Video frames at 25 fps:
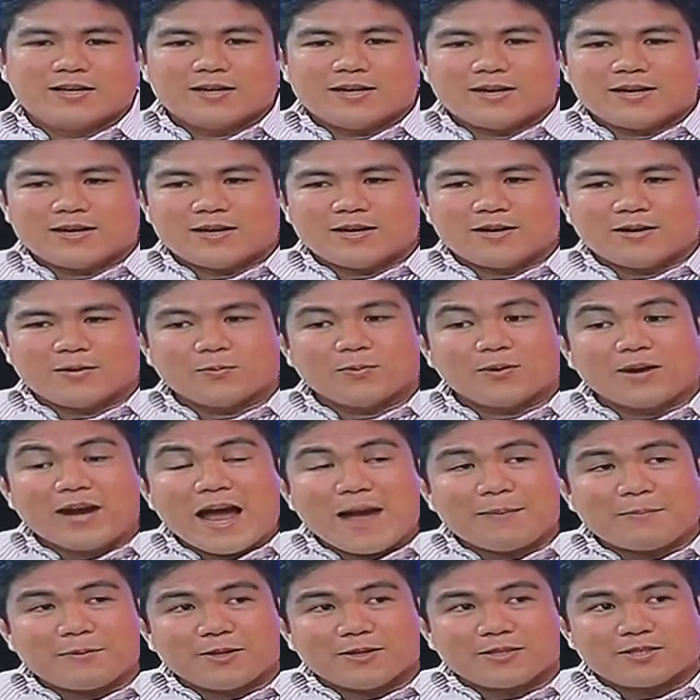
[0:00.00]
We're
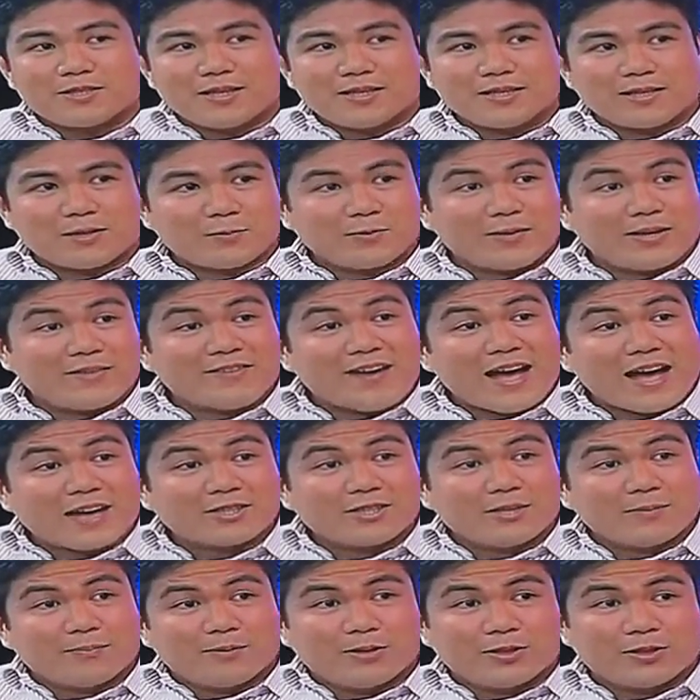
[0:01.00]
happy to say that we've
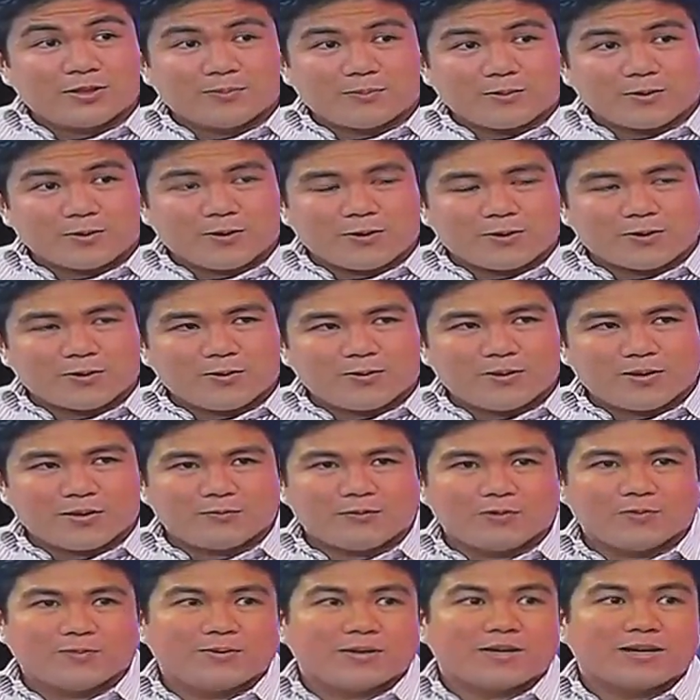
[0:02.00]
actually been to Morocco and
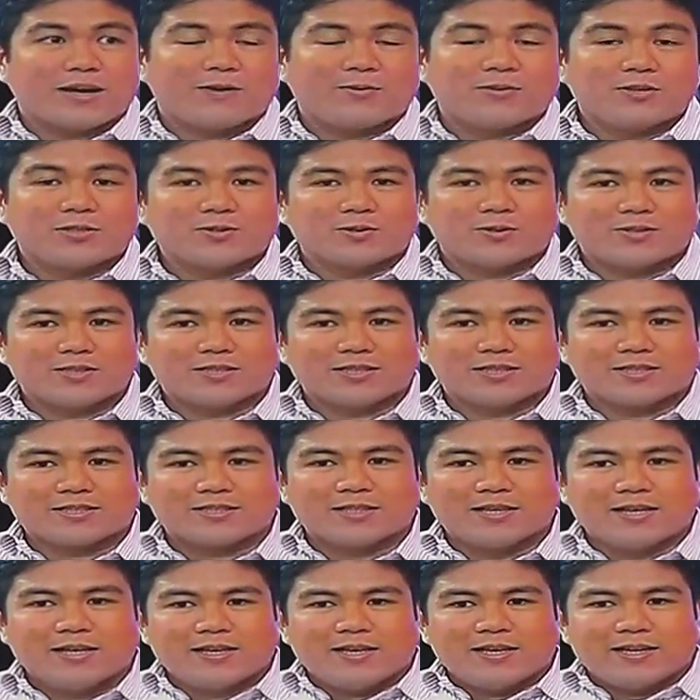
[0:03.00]
we've met our sources